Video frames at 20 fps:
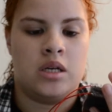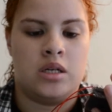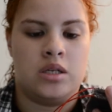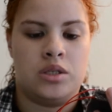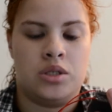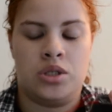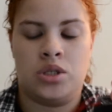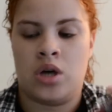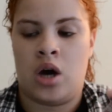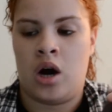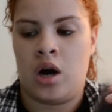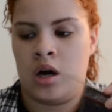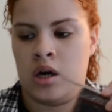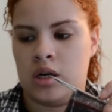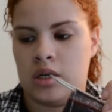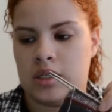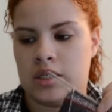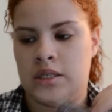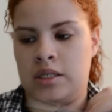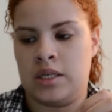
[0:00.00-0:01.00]

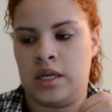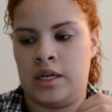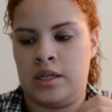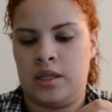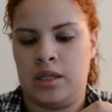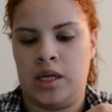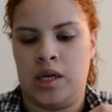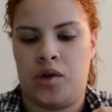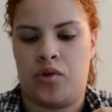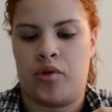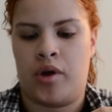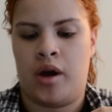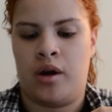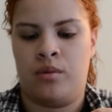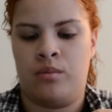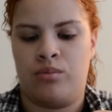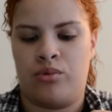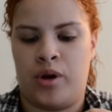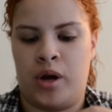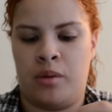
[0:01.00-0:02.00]
socks in the
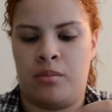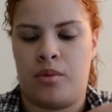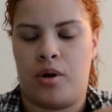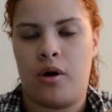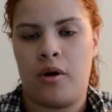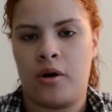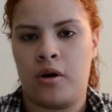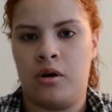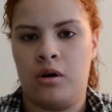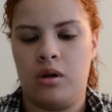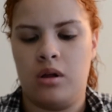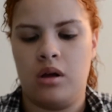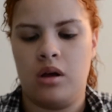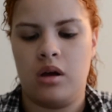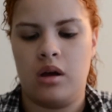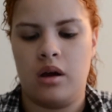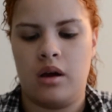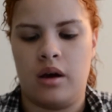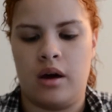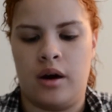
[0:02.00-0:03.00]
ground gray marl.
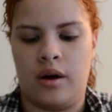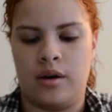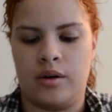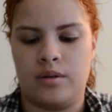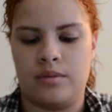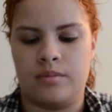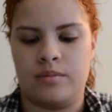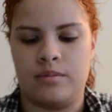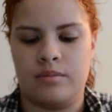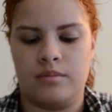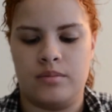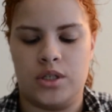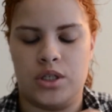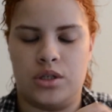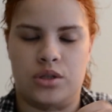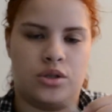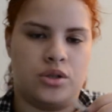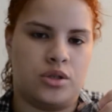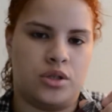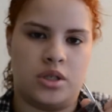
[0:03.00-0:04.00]

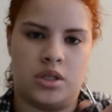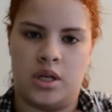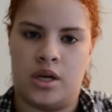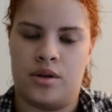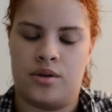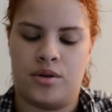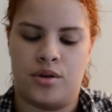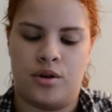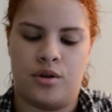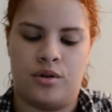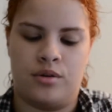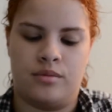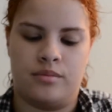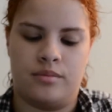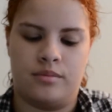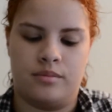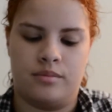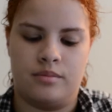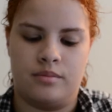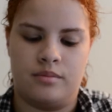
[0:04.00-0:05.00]
Just your standard
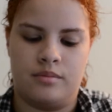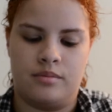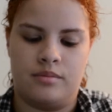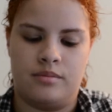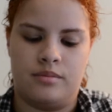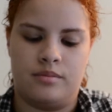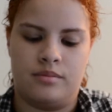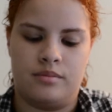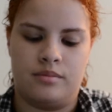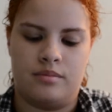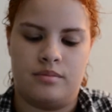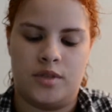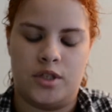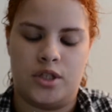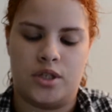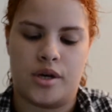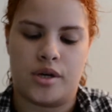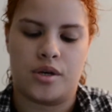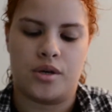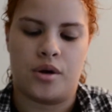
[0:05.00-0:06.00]

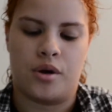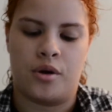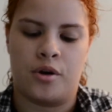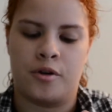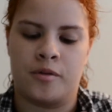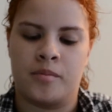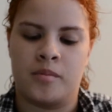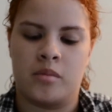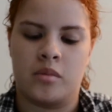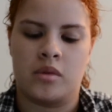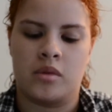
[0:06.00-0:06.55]
sock yarn.